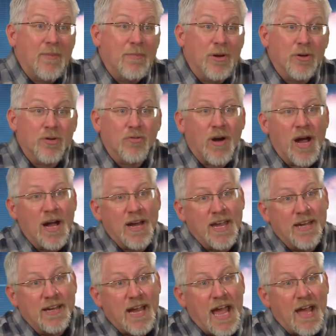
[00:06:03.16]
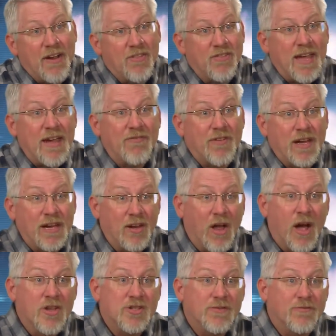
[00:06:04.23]
to build a rocket, how to safely
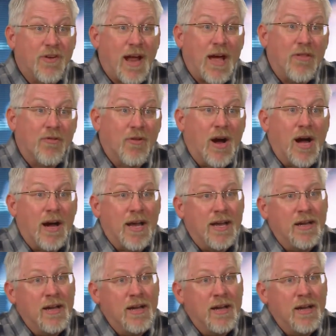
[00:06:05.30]
launch and fly the rocket.